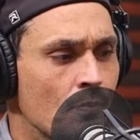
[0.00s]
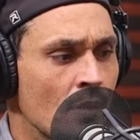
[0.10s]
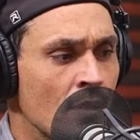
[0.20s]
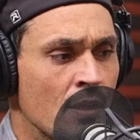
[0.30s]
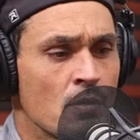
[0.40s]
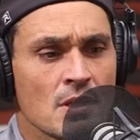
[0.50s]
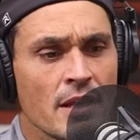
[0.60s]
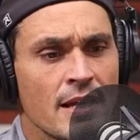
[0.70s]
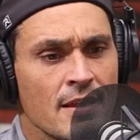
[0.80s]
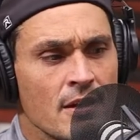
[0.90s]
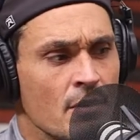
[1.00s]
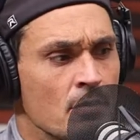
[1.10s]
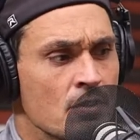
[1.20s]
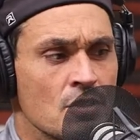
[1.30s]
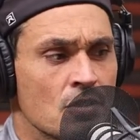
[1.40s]
there was a lady there
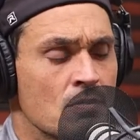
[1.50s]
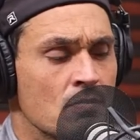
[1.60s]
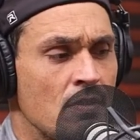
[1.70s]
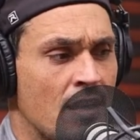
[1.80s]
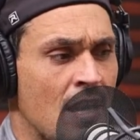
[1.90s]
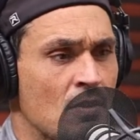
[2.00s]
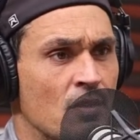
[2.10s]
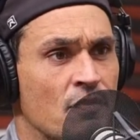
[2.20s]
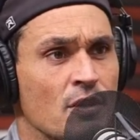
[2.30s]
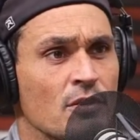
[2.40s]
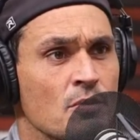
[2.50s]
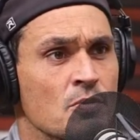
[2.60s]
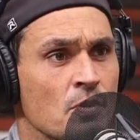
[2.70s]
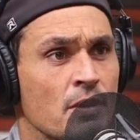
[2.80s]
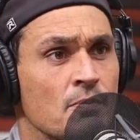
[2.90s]
that came on the field that
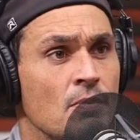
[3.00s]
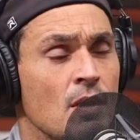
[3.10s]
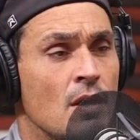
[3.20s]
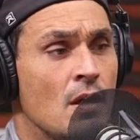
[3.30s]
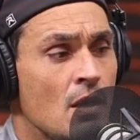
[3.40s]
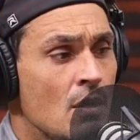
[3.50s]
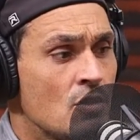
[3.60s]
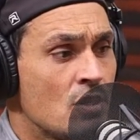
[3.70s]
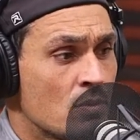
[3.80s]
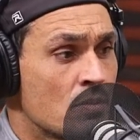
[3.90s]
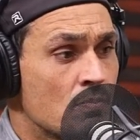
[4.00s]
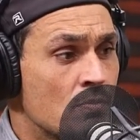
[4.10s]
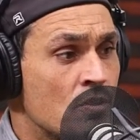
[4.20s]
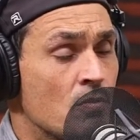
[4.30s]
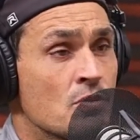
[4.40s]
was really
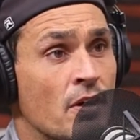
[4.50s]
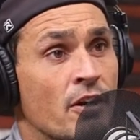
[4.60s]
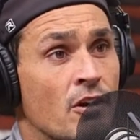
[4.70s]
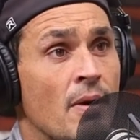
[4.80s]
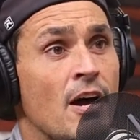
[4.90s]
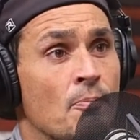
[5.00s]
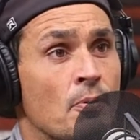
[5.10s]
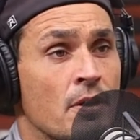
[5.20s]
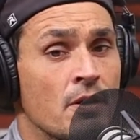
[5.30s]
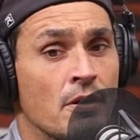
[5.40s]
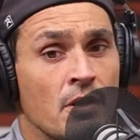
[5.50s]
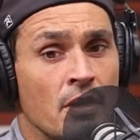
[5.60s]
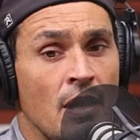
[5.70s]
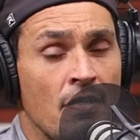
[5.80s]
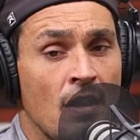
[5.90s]
she was running her mouth pretty good,
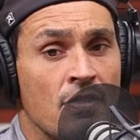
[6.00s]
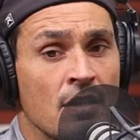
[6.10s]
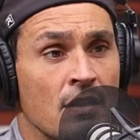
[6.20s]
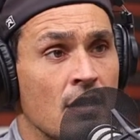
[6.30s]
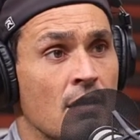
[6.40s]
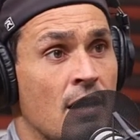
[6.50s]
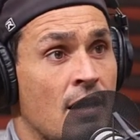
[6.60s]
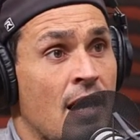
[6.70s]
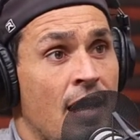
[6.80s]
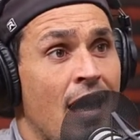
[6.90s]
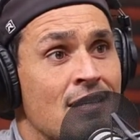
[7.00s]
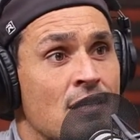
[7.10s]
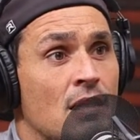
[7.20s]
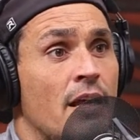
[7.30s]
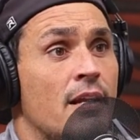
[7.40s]
and I think that it kind of
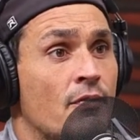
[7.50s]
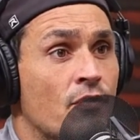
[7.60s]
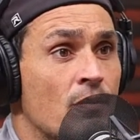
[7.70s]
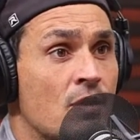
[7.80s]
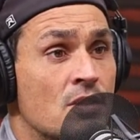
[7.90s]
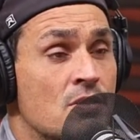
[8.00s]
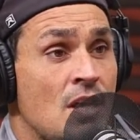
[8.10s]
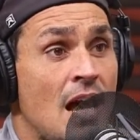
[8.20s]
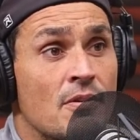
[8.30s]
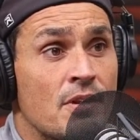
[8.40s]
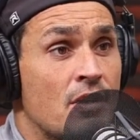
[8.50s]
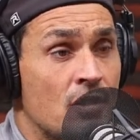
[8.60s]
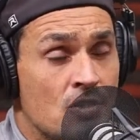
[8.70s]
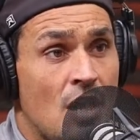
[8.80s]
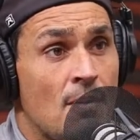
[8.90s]
escalated from, because Tyler did a
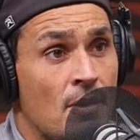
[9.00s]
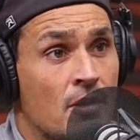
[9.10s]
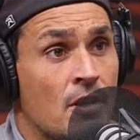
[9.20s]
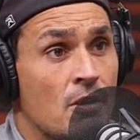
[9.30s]
good job. Our